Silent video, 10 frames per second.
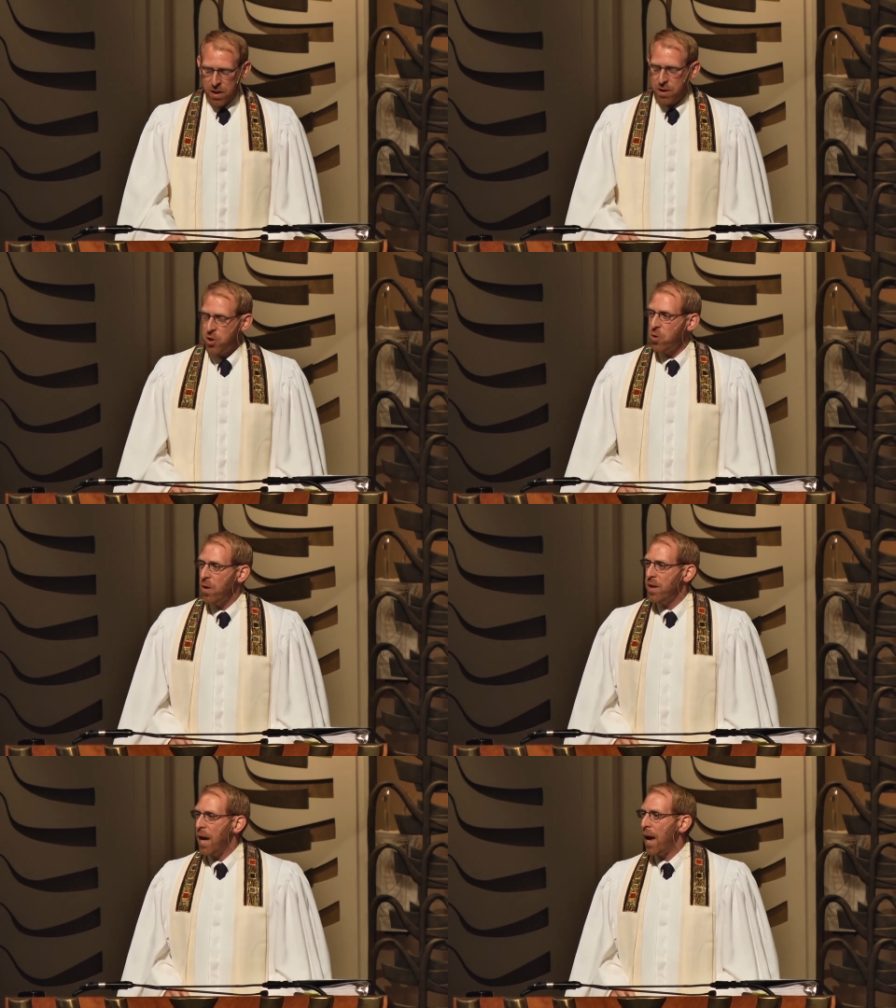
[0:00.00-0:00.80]
and
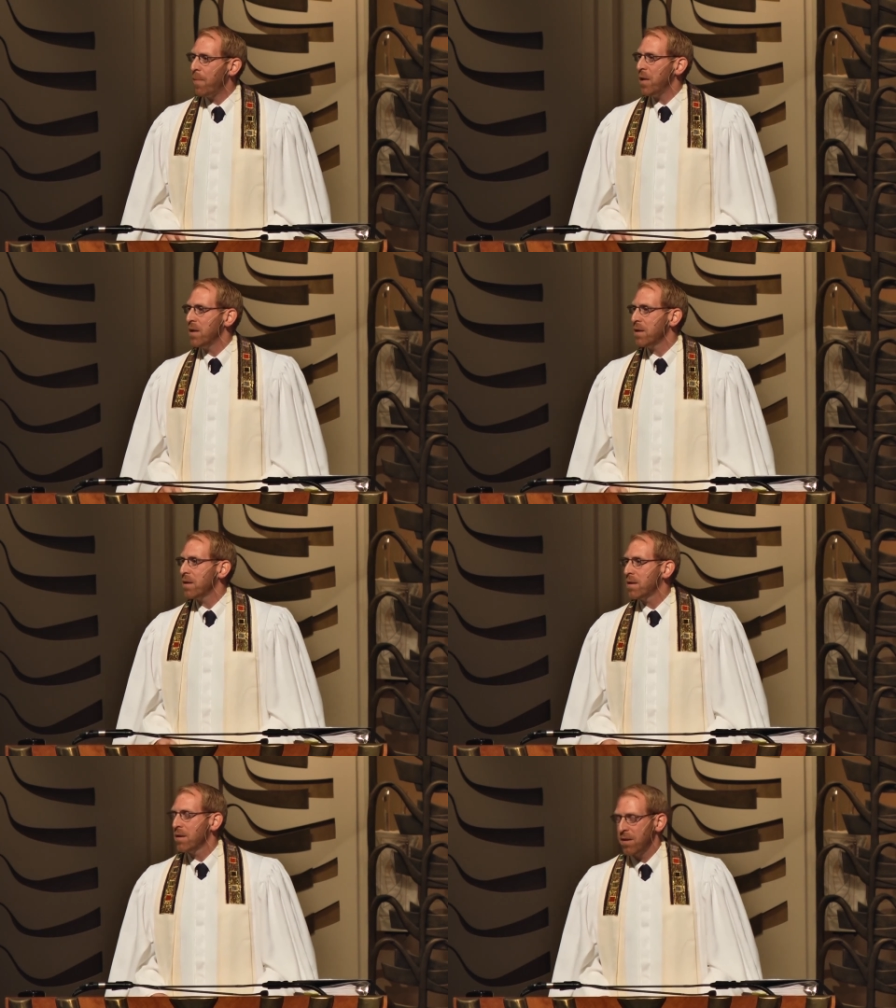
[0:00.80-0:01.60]
enjoy the
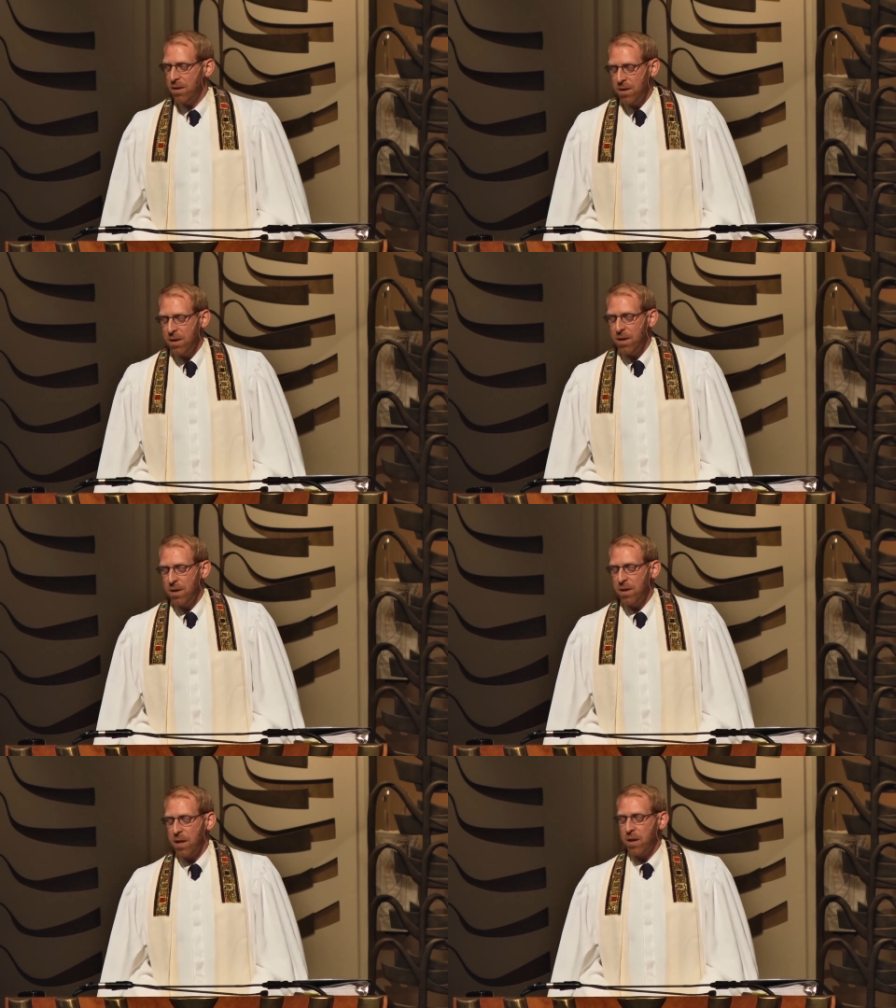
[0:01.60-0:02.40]
happiness
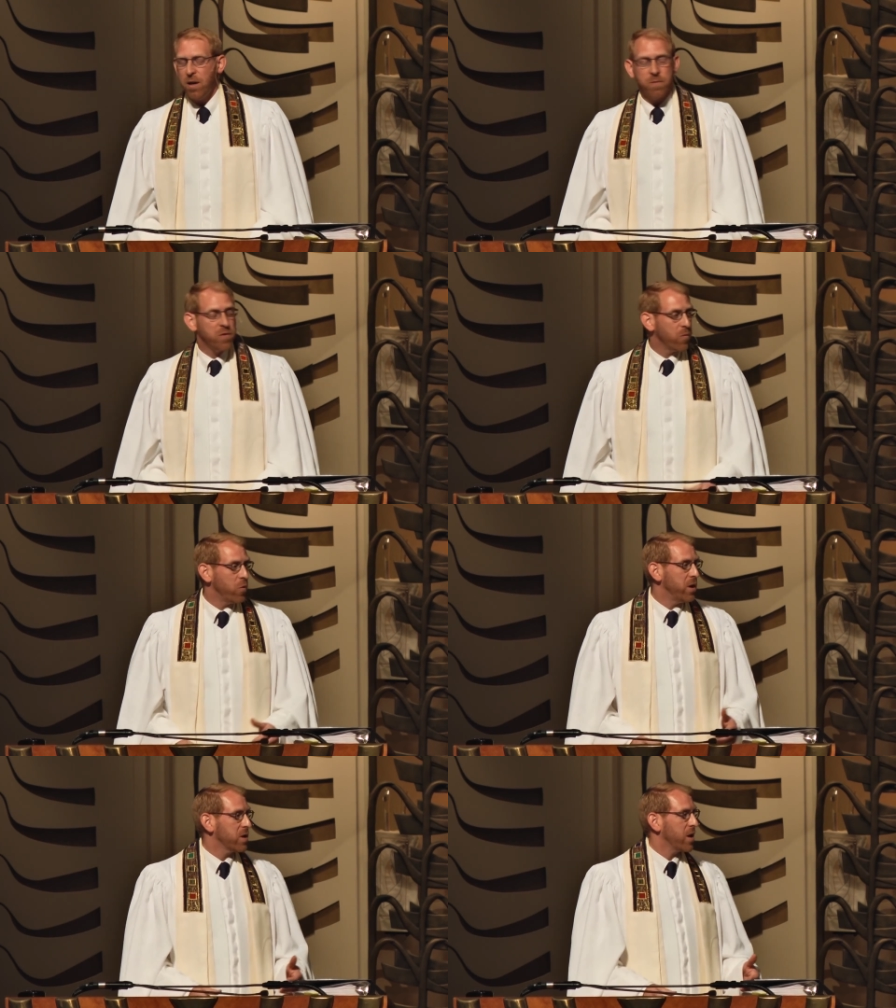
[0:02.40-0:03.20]
that comes
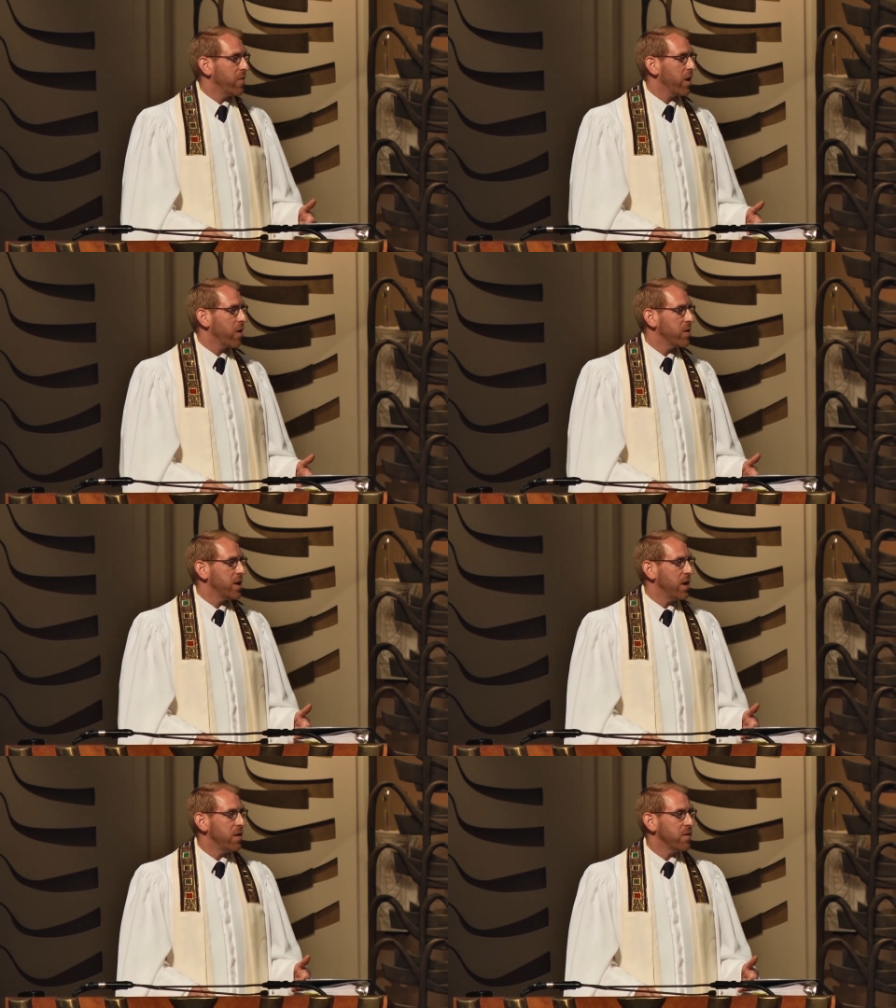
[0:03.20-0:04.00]
from rediscovering
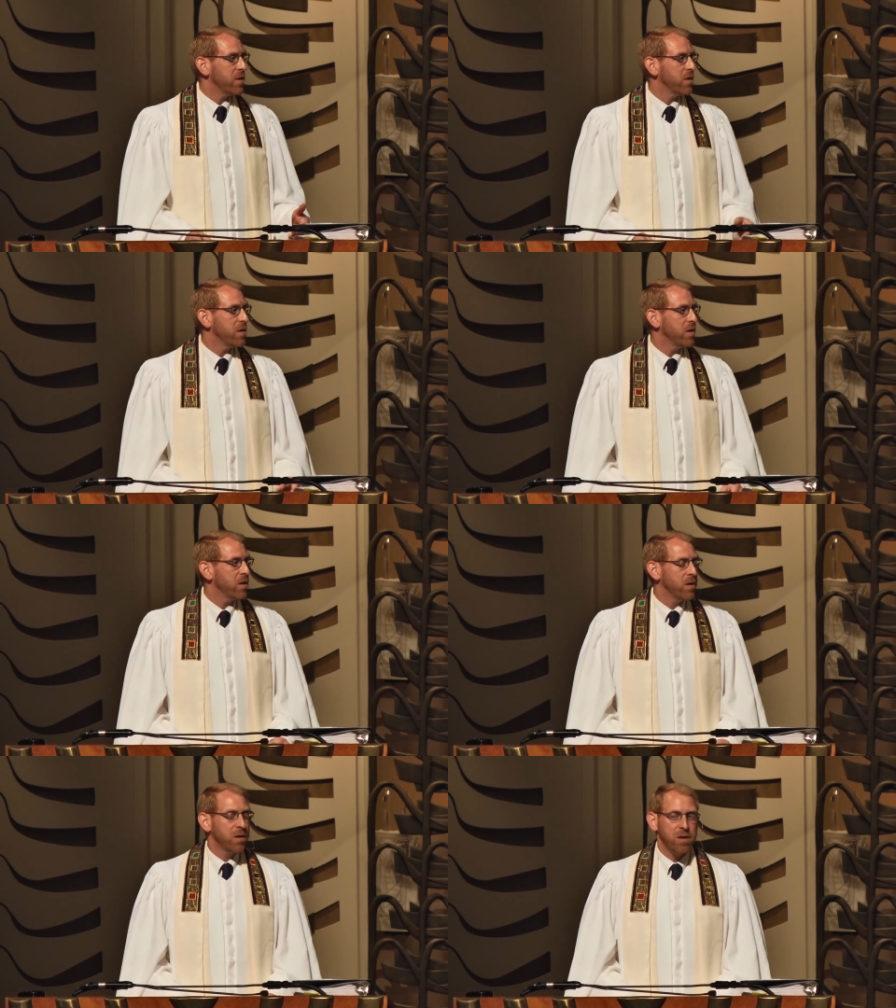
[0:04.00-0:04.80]
ourselves
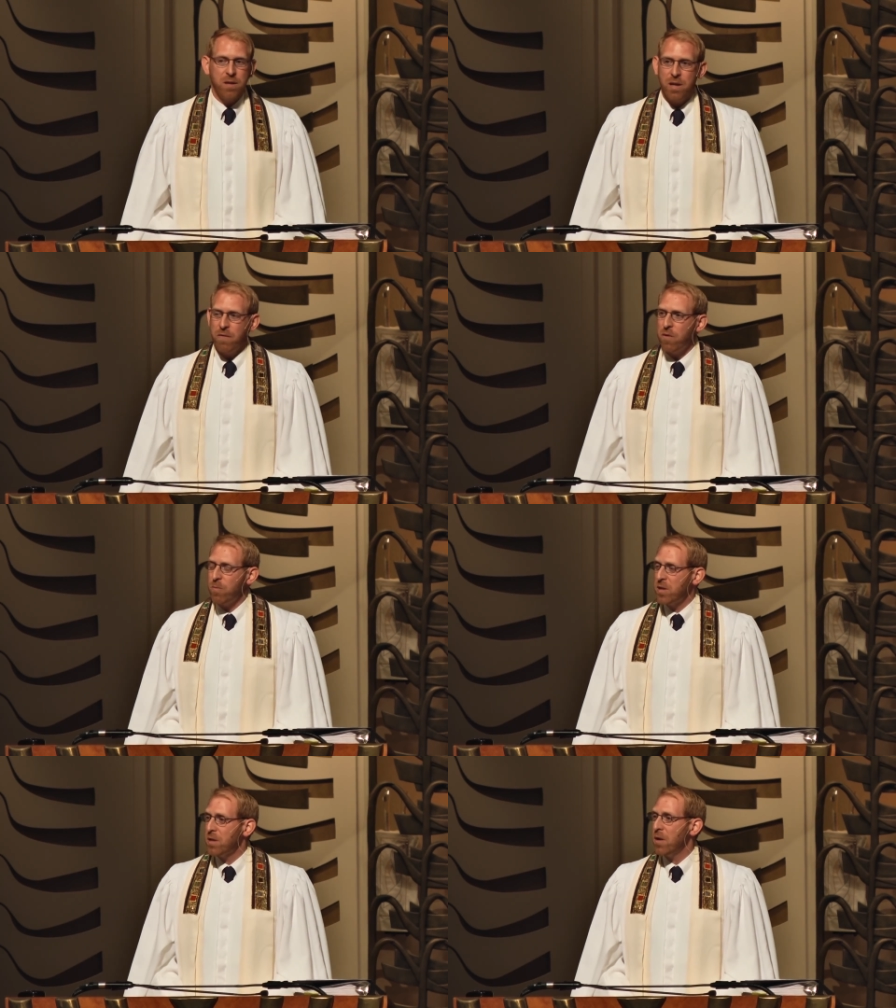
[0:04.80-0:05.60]
and
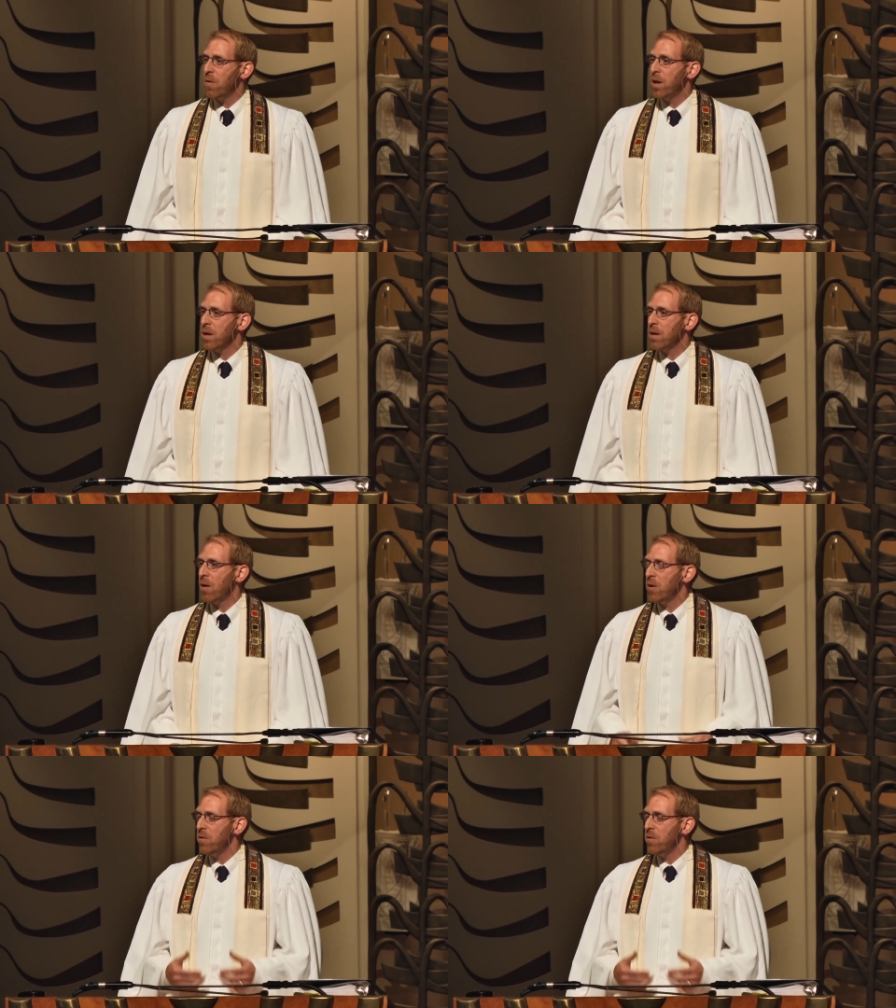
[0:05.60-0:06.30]
from bestowing our